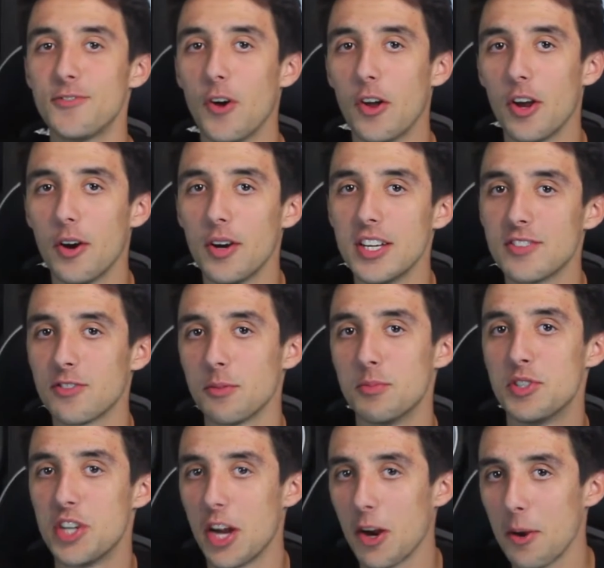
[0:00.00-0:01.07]
photo is
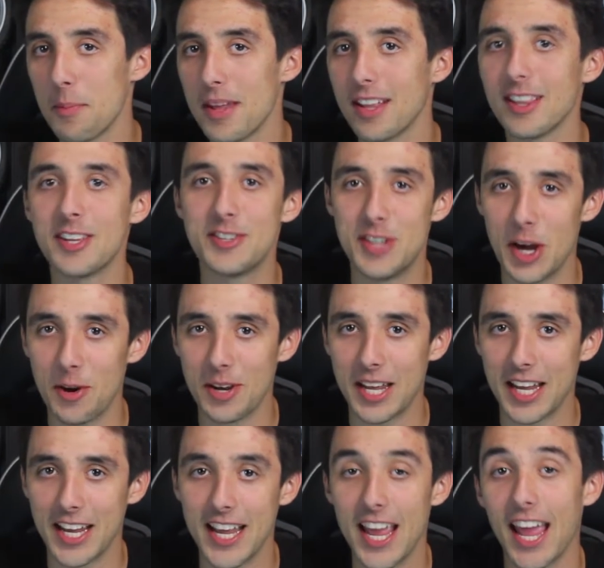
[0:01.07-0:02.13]
from Jeremy
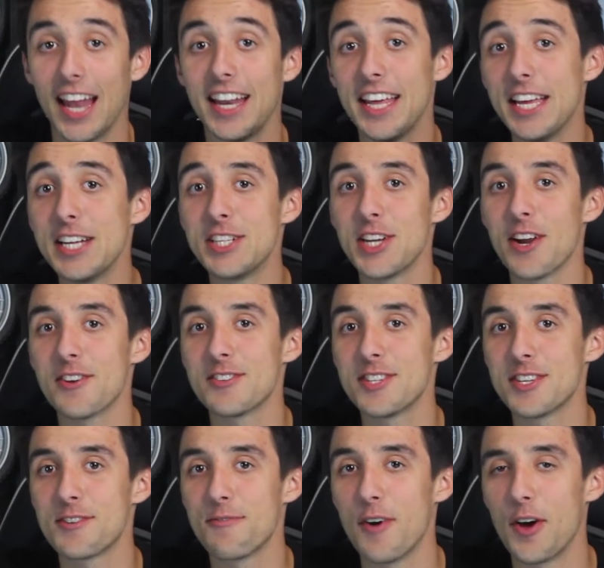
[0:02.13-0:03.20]
Ladoni, and he shares
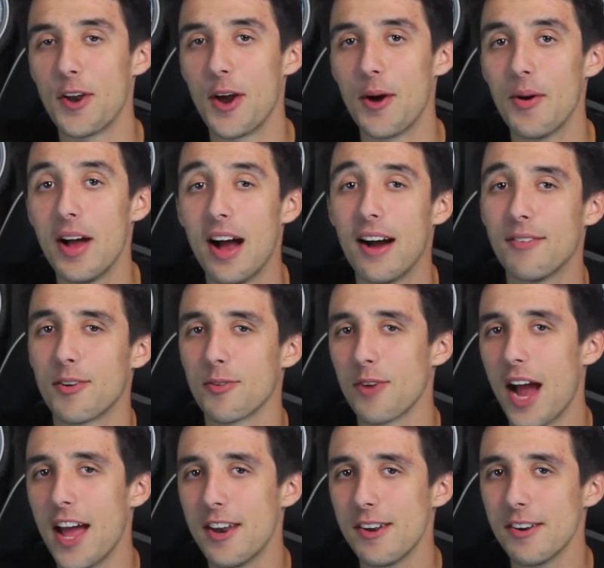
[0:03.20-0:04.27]
this photo of a
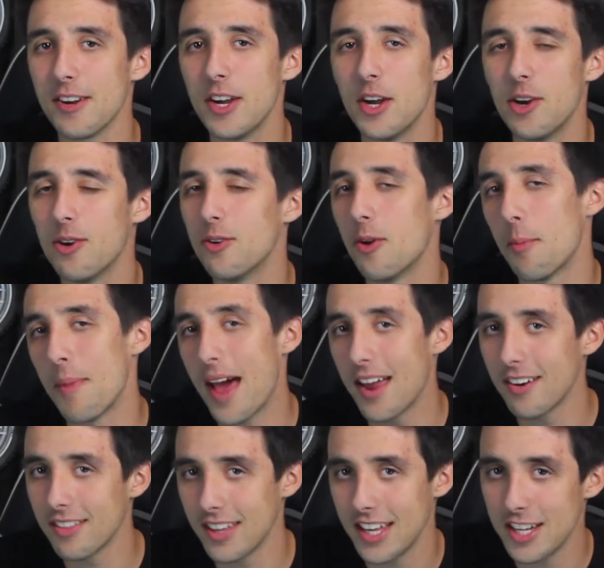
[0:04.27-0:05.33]
rider who, no
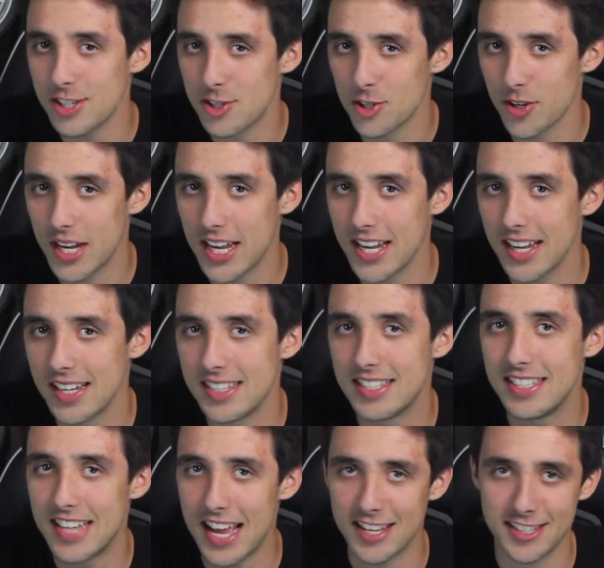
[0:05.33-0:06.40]
matter the injury,
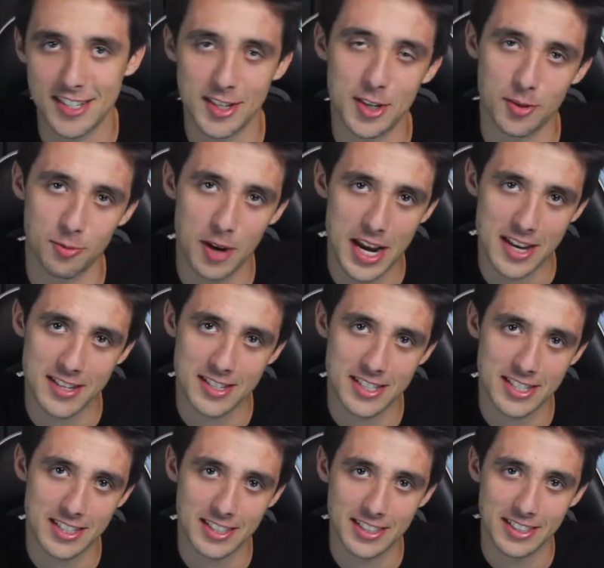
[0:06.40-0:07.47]
is destined to
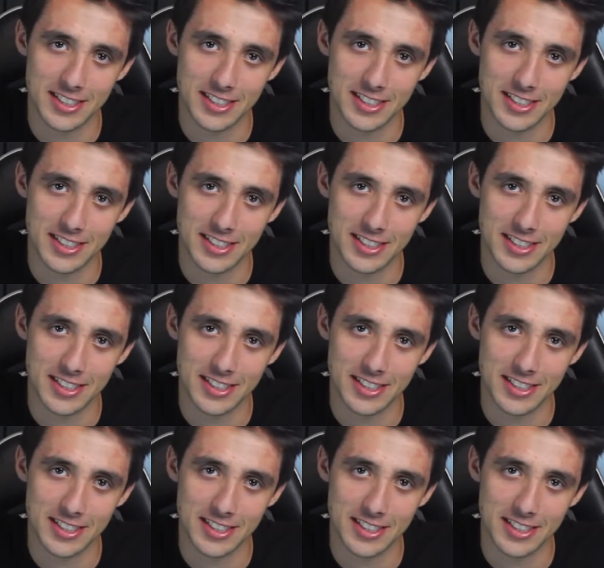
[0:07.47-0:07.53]
race.